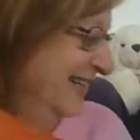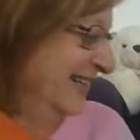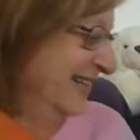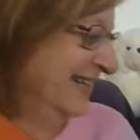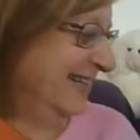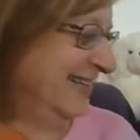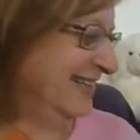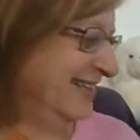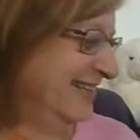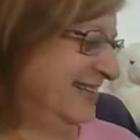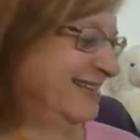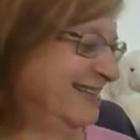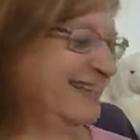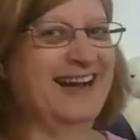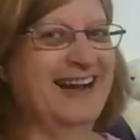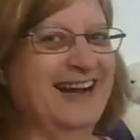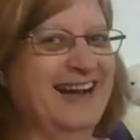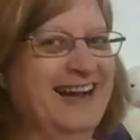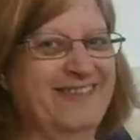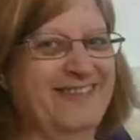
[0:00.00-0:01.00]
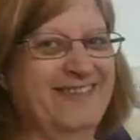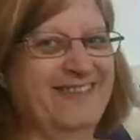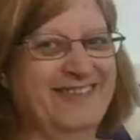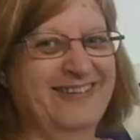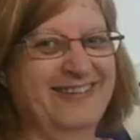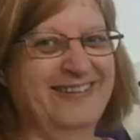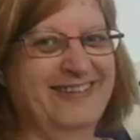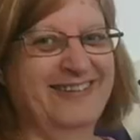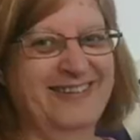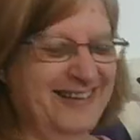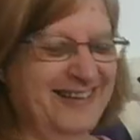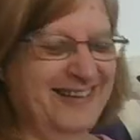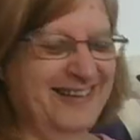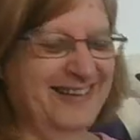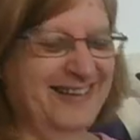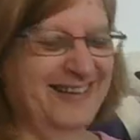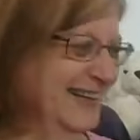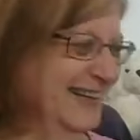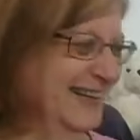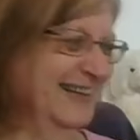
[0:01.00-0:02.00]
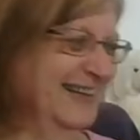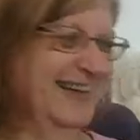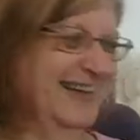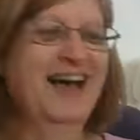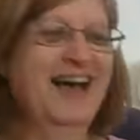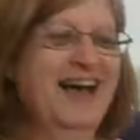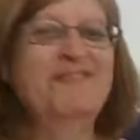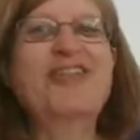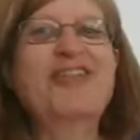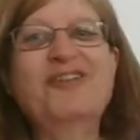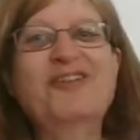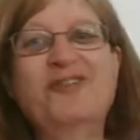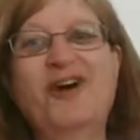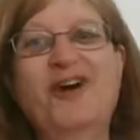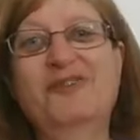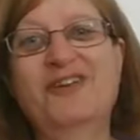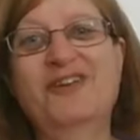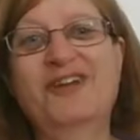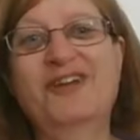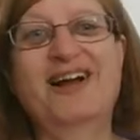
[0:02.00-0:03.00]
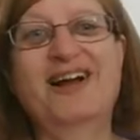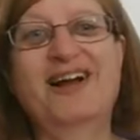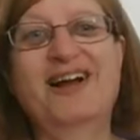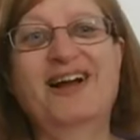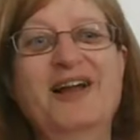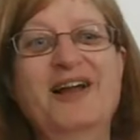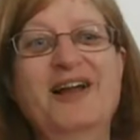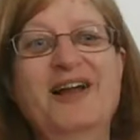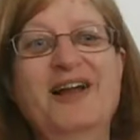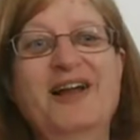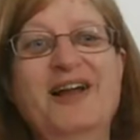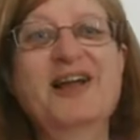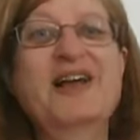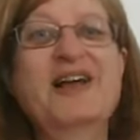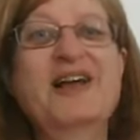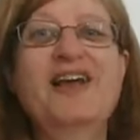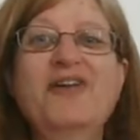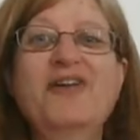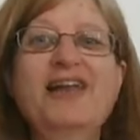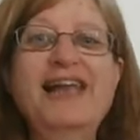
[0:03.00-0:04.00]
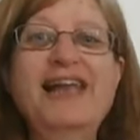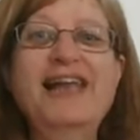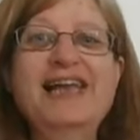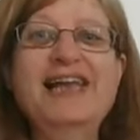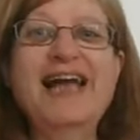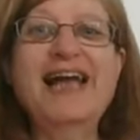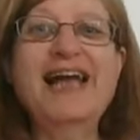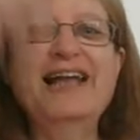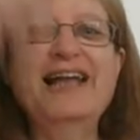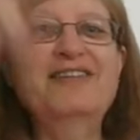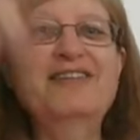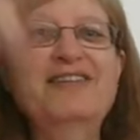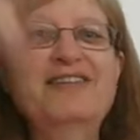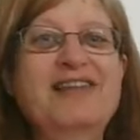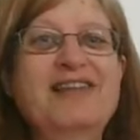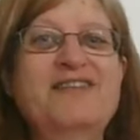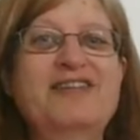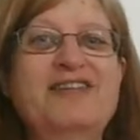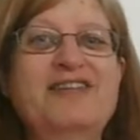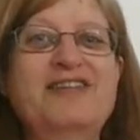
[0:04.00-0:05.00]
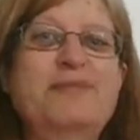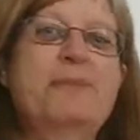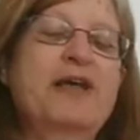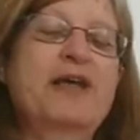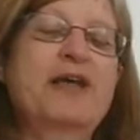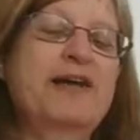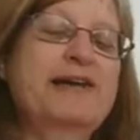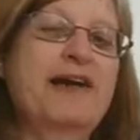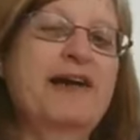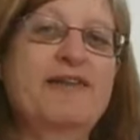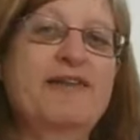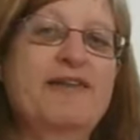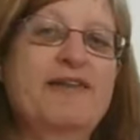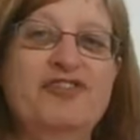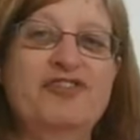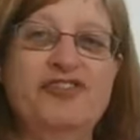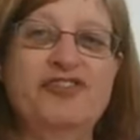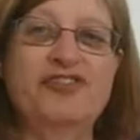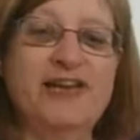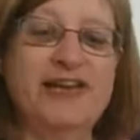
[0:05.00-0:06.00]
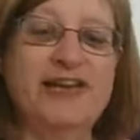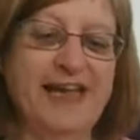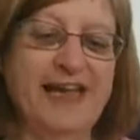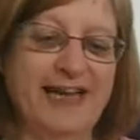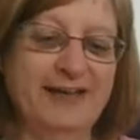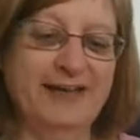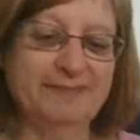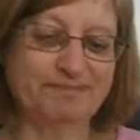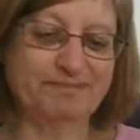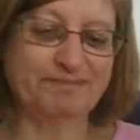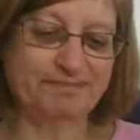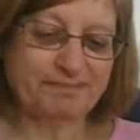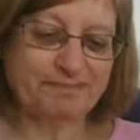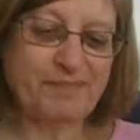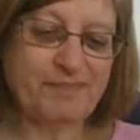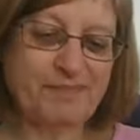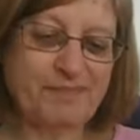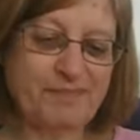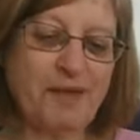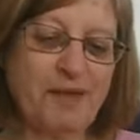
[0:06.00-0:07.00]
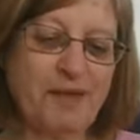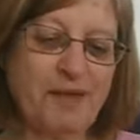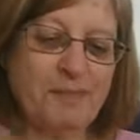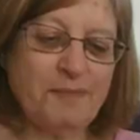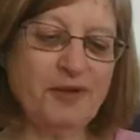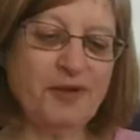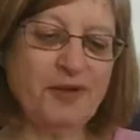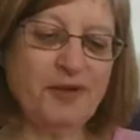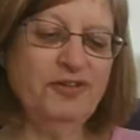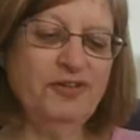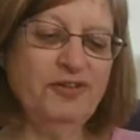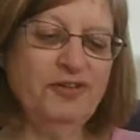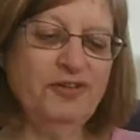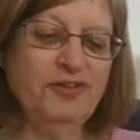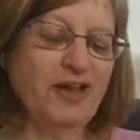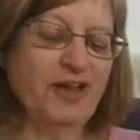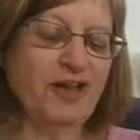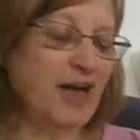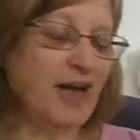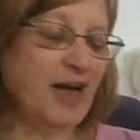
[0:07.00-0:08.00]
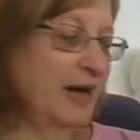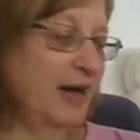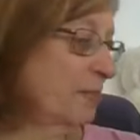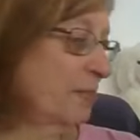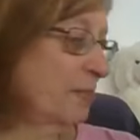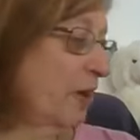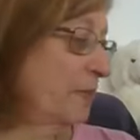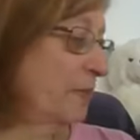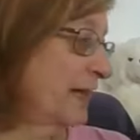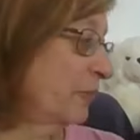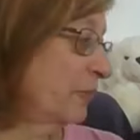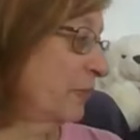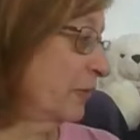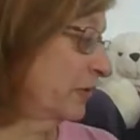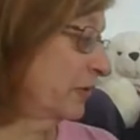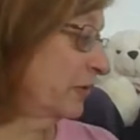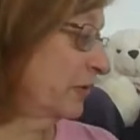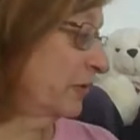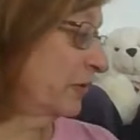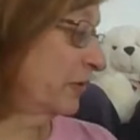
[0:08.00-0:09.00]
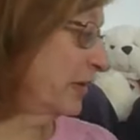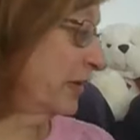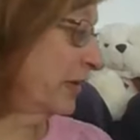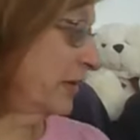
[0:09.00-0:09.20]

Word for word: This is now but that's what I'm doing tonight. So on Healing Hand Services, but I'll be going live as Julie King because um, I'm hoping it will then